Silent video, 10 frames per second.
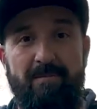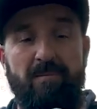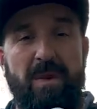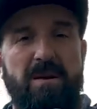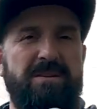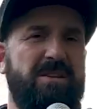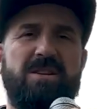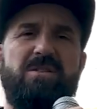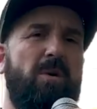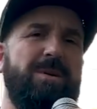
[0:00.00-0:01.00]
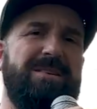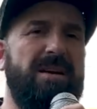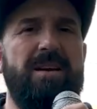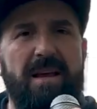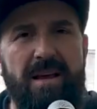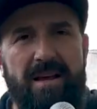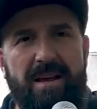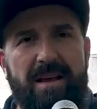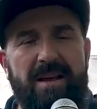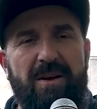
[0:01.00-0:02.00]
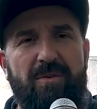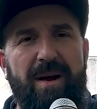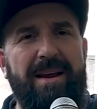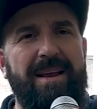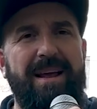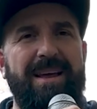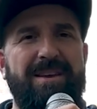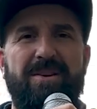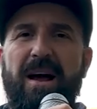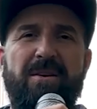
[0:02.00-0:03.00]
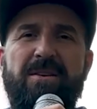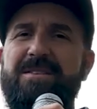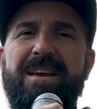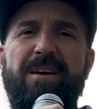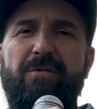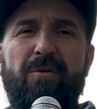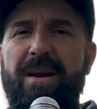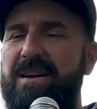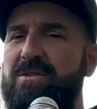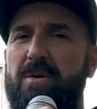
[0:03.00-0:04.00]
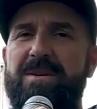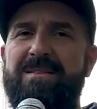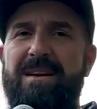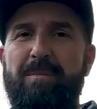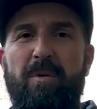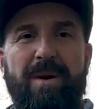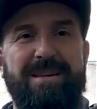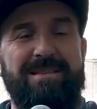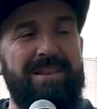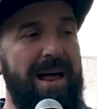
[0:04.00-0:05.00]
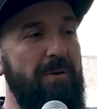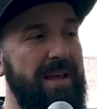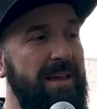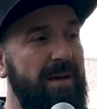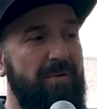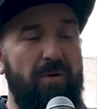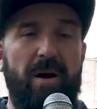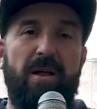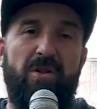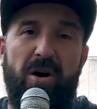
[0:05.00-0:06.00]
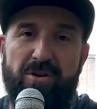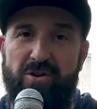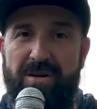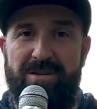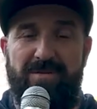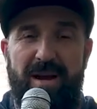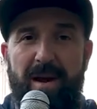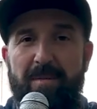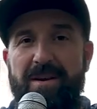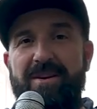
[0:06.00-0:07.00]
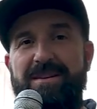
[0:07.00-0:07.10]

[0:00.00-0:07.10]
because it's just always sunny, right? You, ha you take it for granted. It's always sunny. But when it's cloudy for a long stretch of time and you get